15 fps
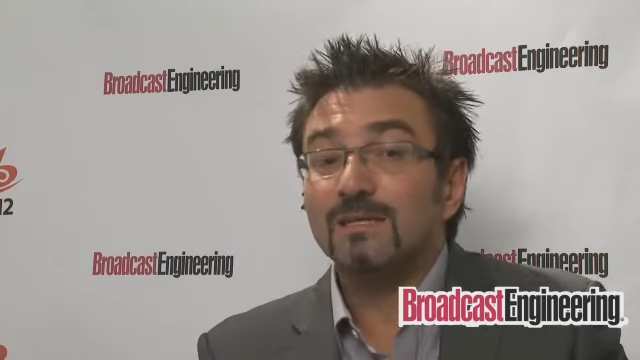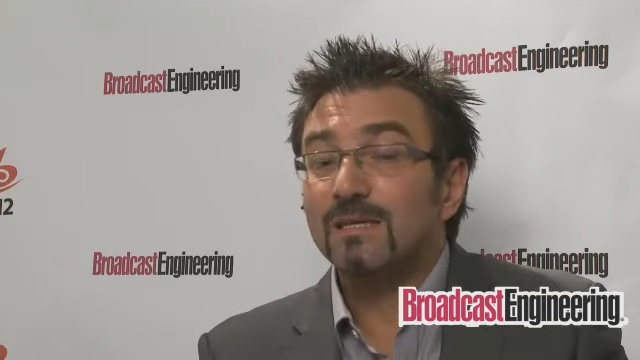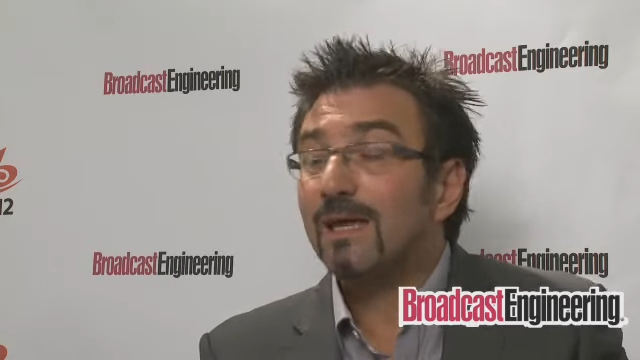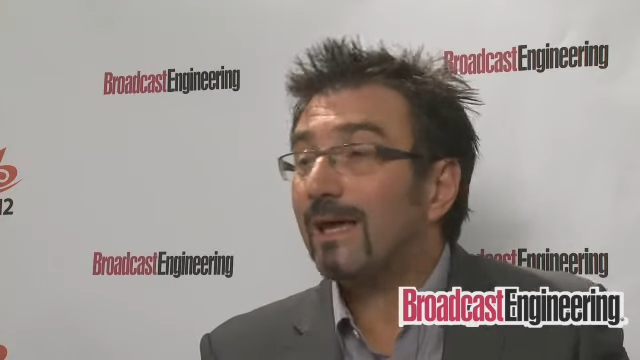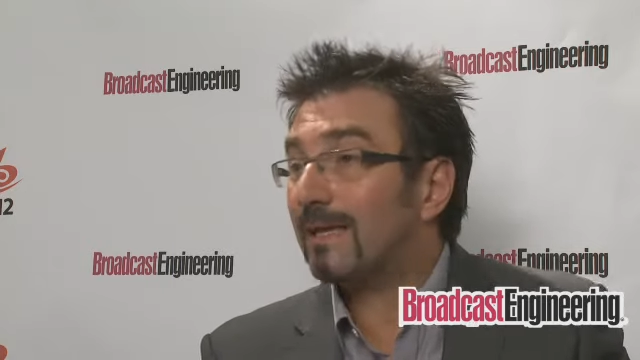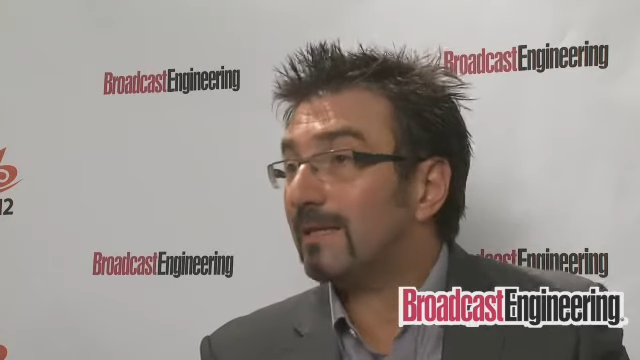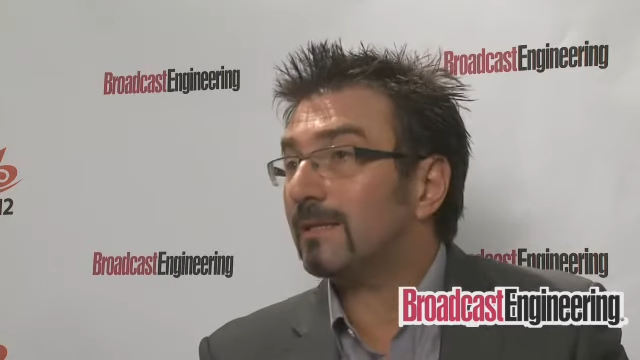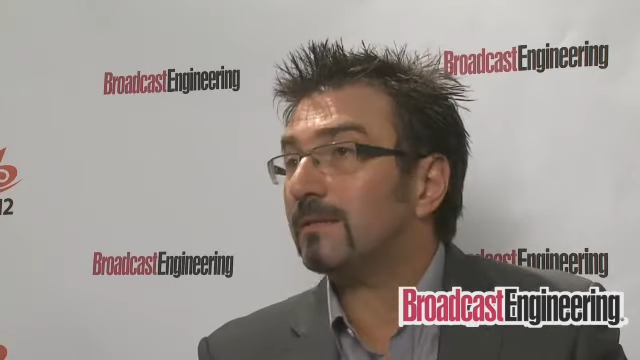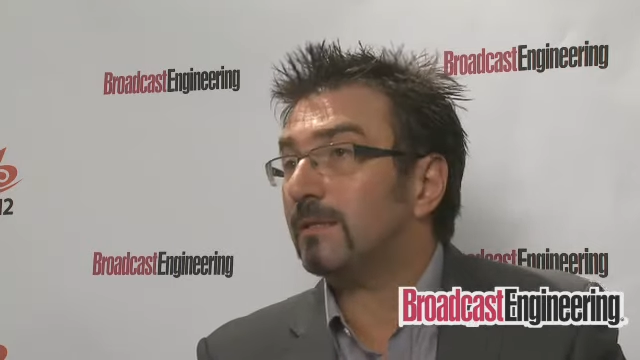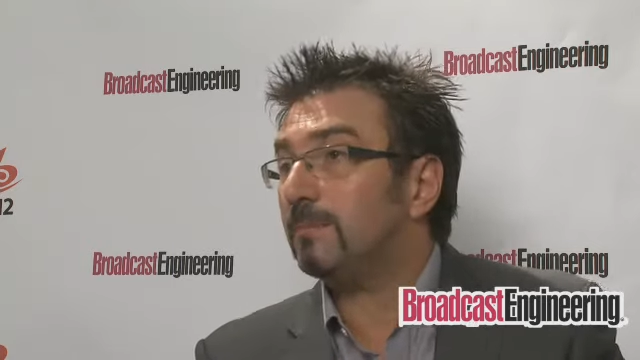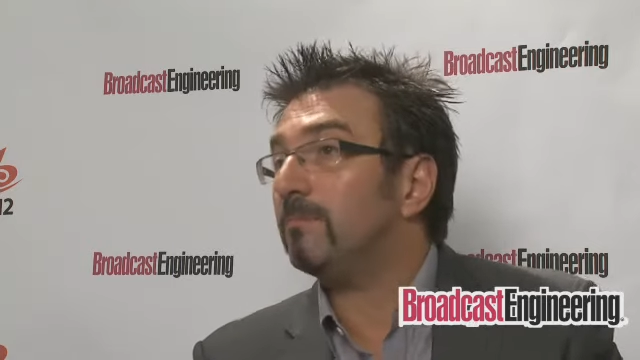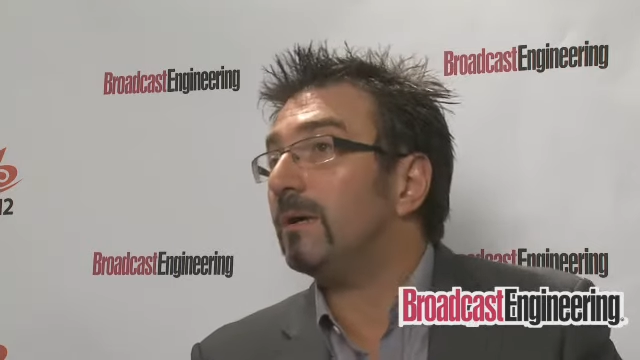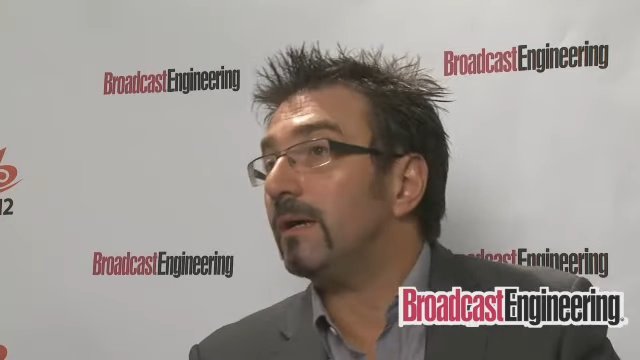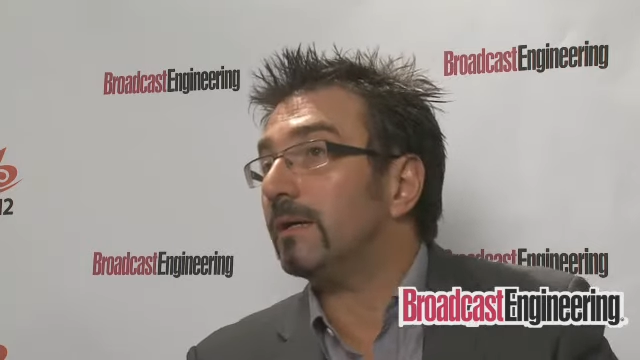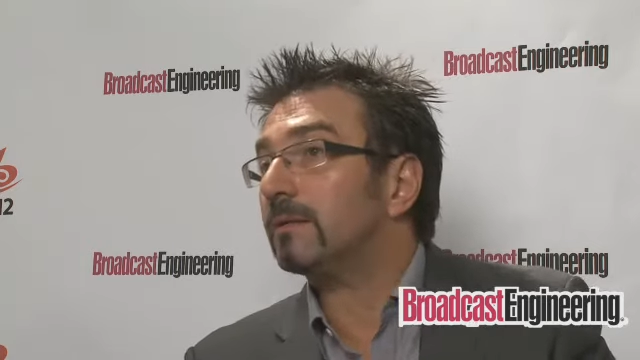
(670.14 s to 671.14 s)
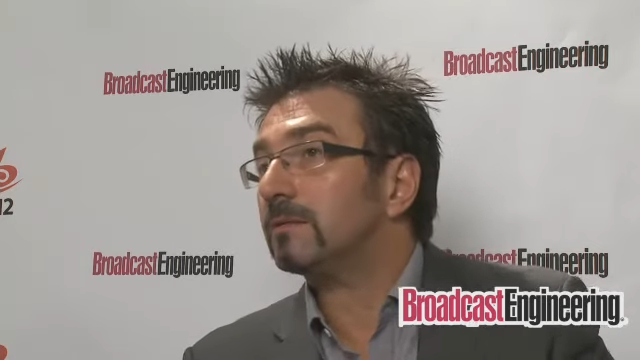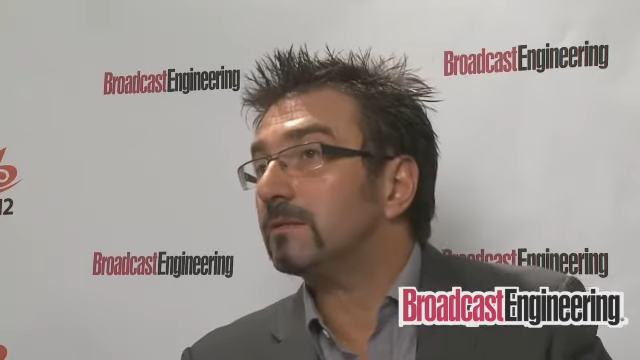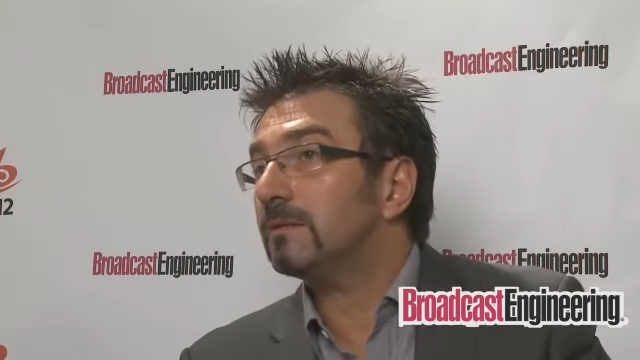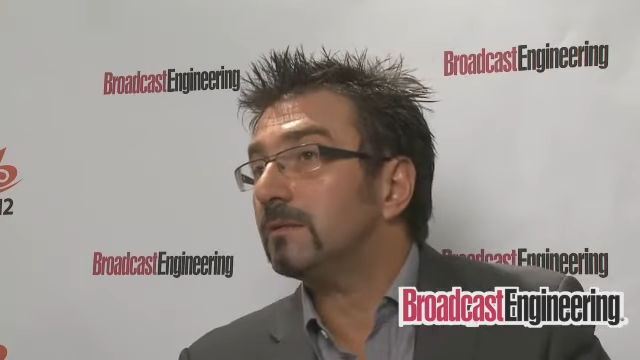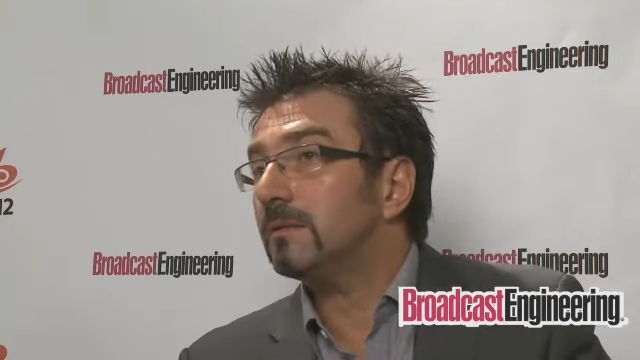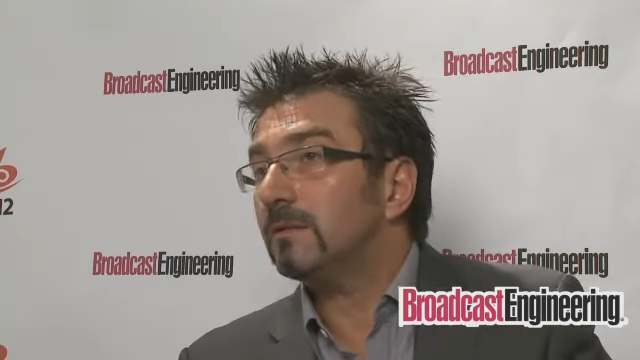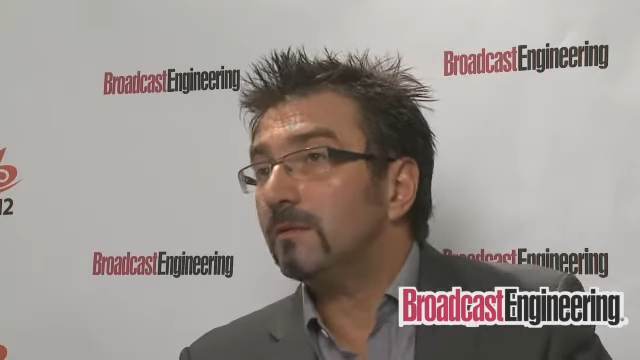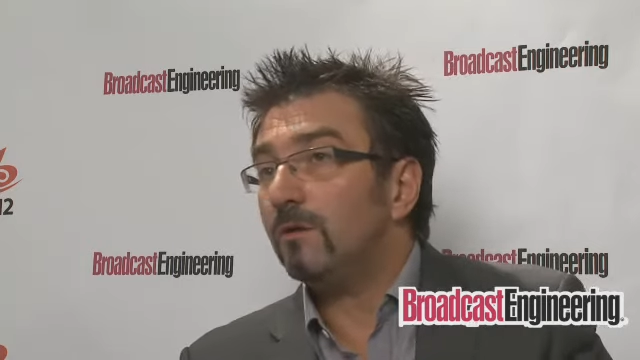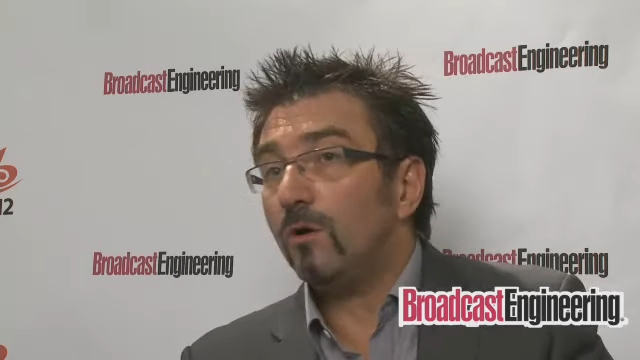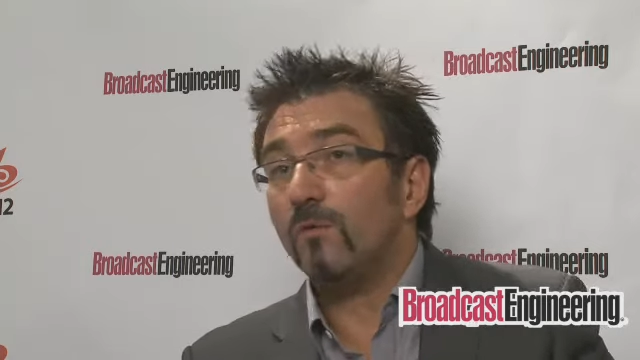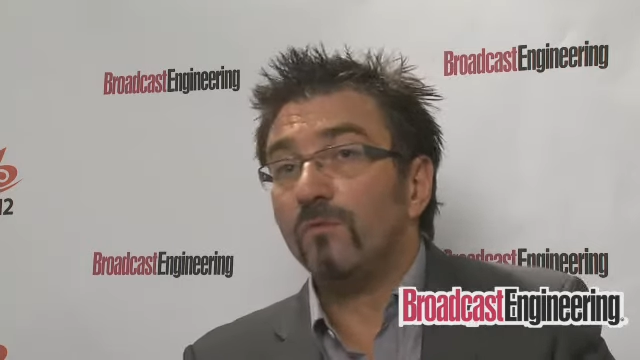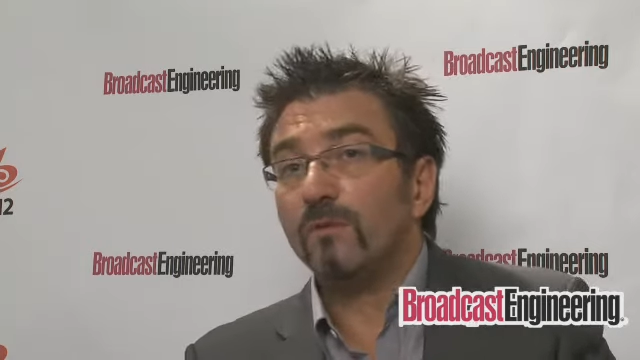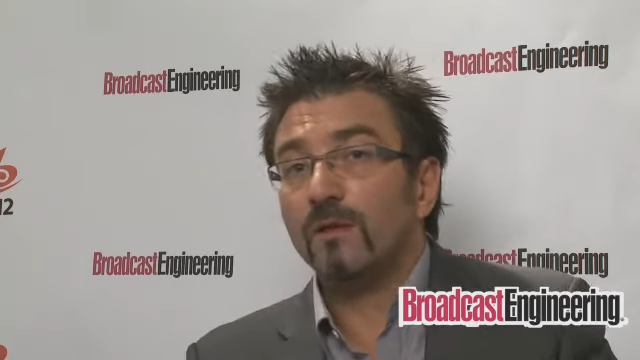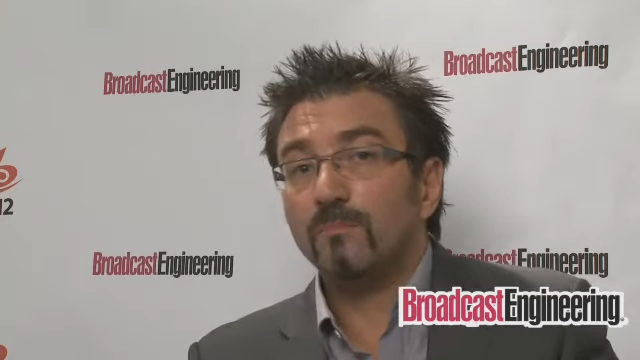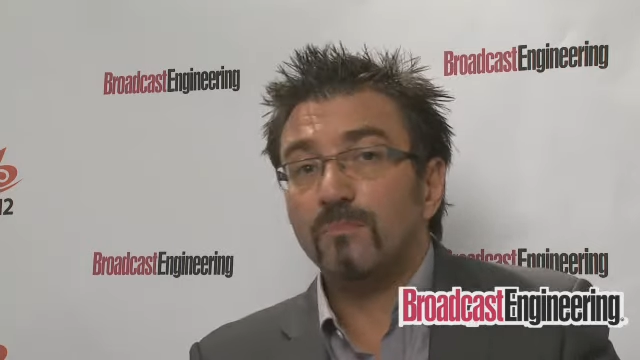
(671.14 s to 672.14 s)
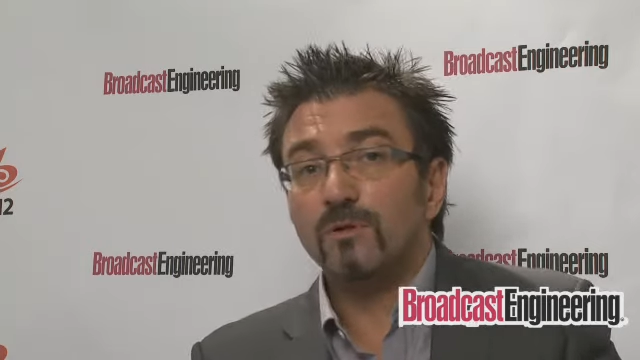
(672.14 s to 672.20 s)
had an impact on that